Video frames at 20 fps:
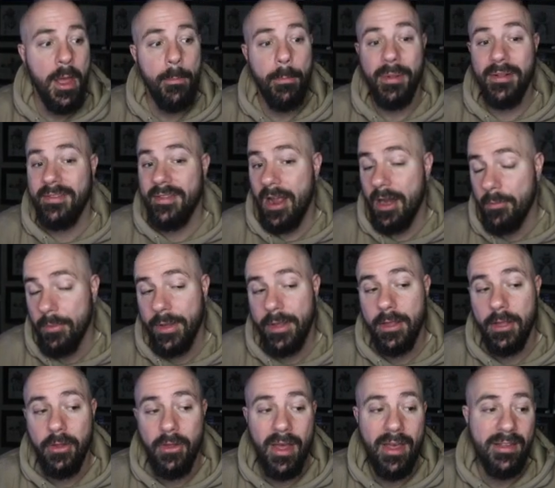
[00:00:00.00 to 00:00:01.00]
But Tyreek
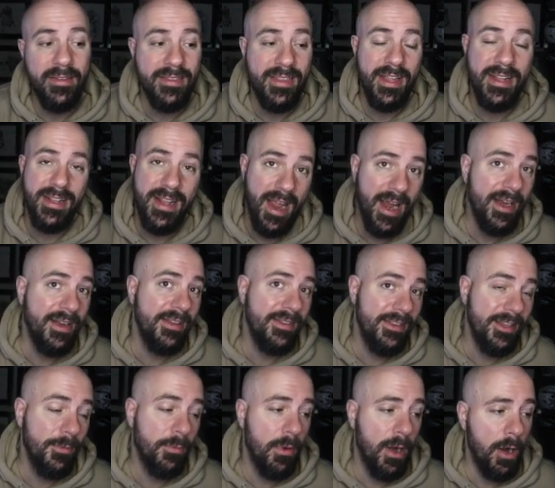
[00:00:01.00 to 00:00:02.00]
Hill has that 90
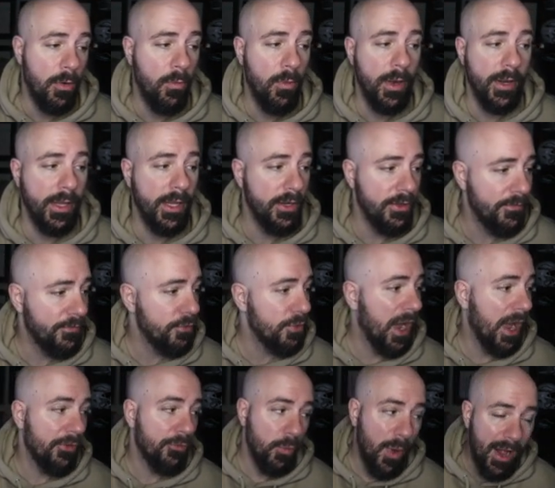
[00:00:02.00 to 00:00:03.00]
deep route running, and if you
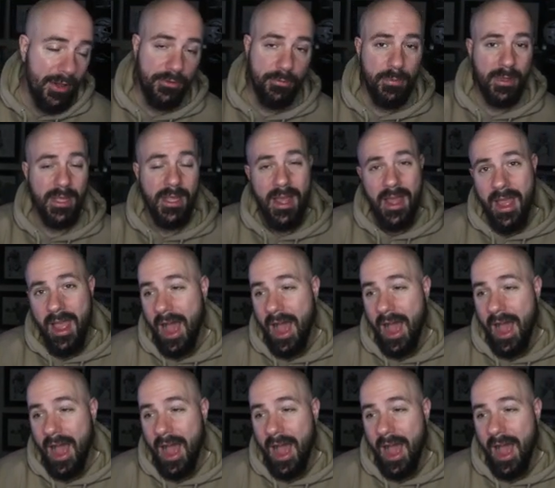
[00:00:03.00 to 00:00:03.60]
guys watch me,